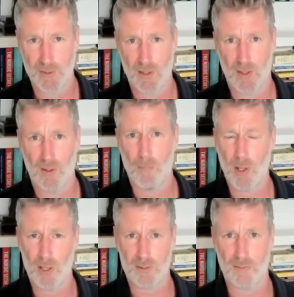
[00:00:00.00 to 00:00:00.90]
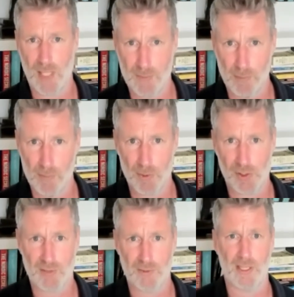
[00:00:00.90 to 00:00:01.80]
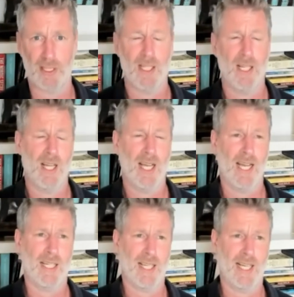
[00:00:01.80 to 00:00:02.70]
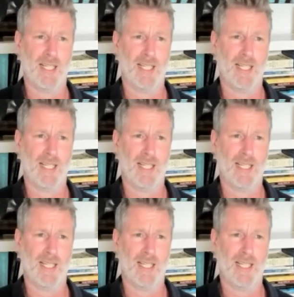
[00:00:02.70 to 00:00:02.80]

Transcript: or part of labor more generally. And